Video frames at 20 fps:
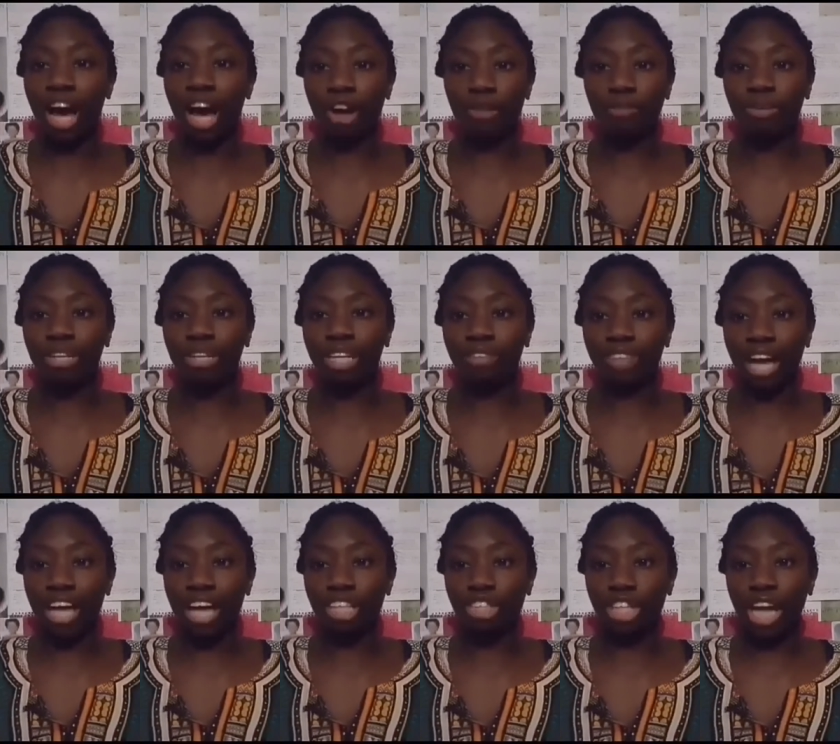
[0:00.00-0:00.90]
I don't
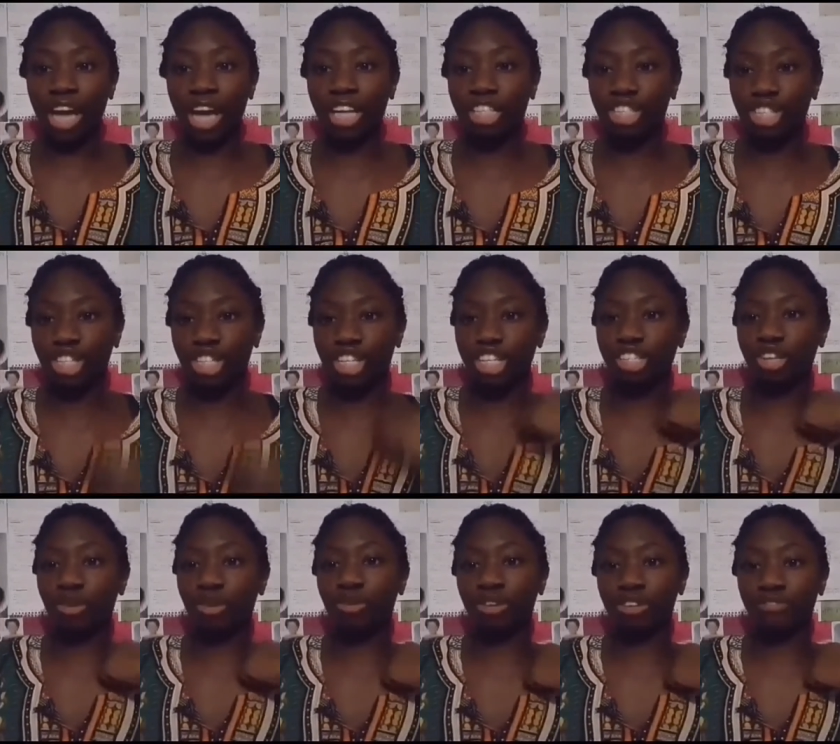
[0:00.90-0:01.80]
believe that education
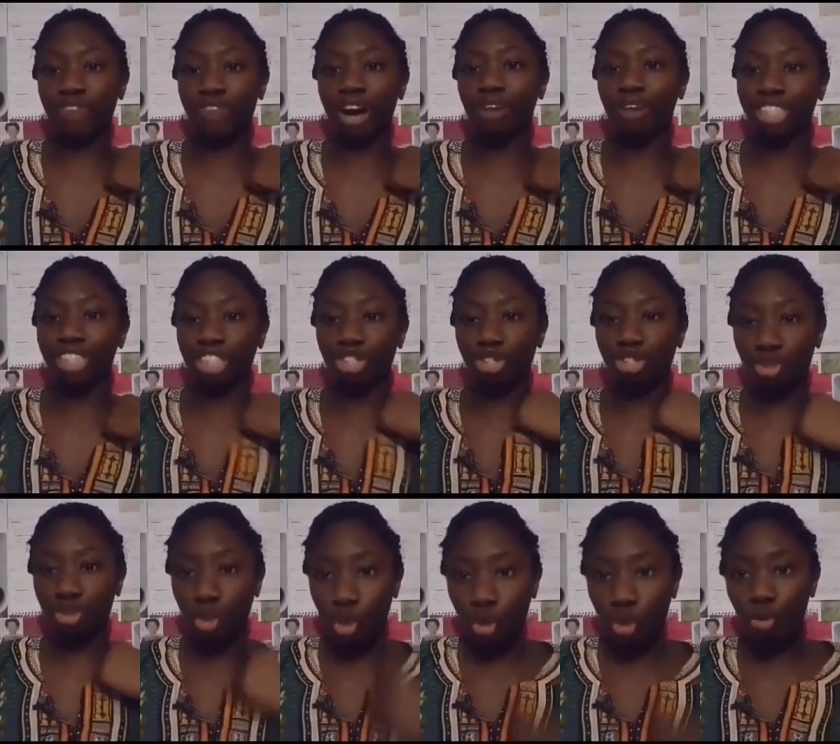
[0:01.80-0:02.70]
is only found in
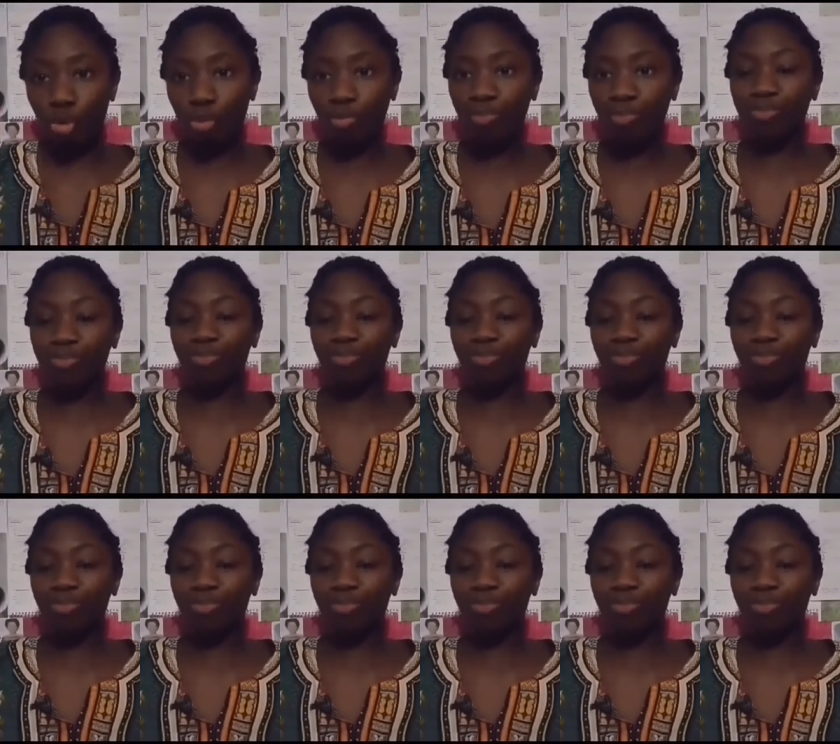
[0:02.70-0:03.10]
school.